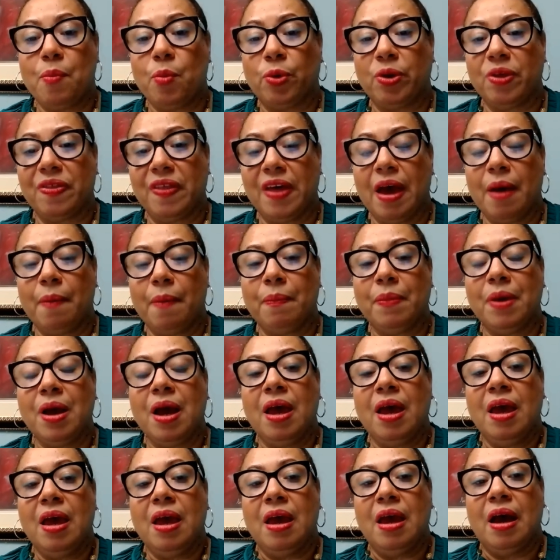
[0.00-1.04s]
more of them
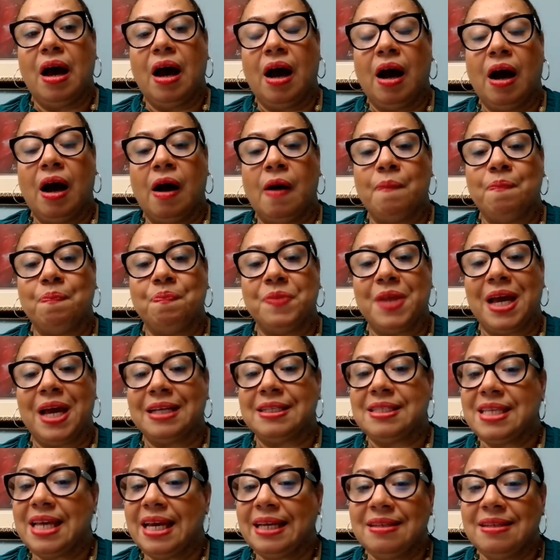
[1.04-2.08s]

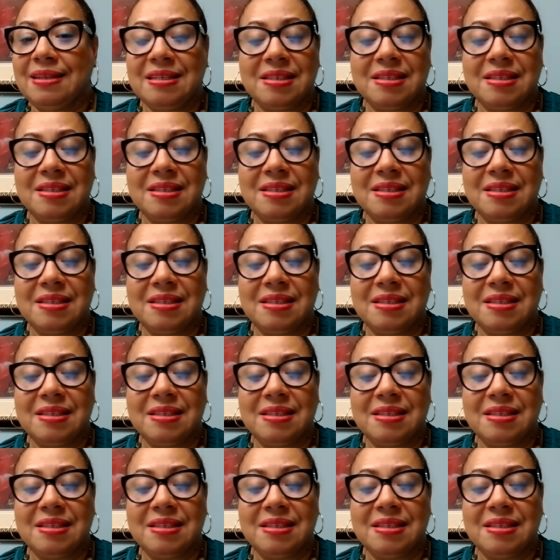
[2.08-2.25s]
attending